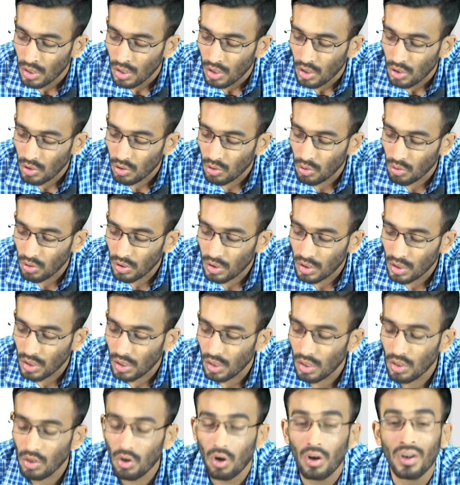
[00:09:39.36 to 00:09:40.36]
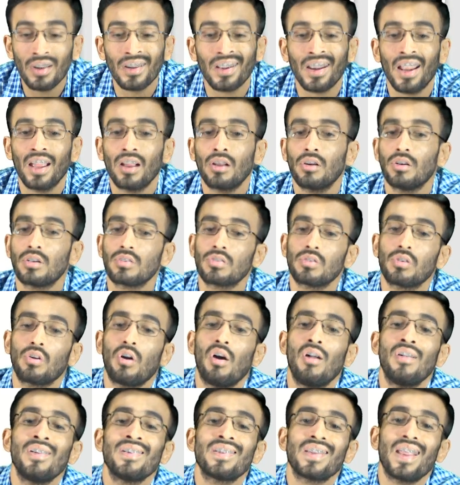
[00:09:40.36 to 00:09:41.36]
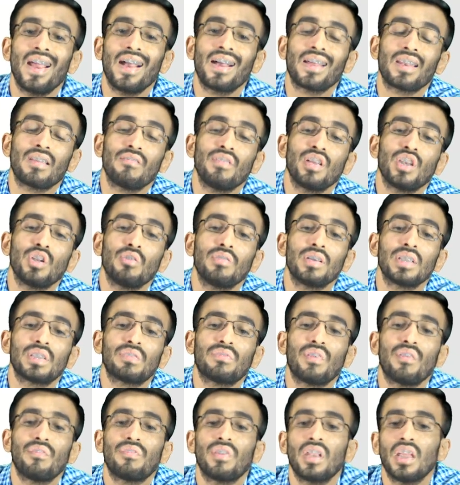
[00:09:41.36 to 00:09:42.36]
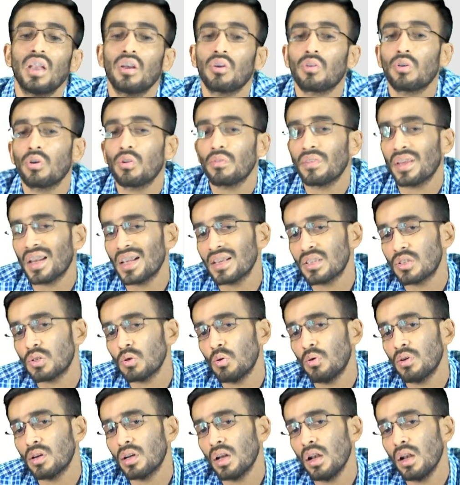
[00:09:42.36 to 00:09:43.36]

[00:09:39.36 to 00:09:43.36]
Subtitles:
Total contract cost. So contract revenue is 50 crore, whereas total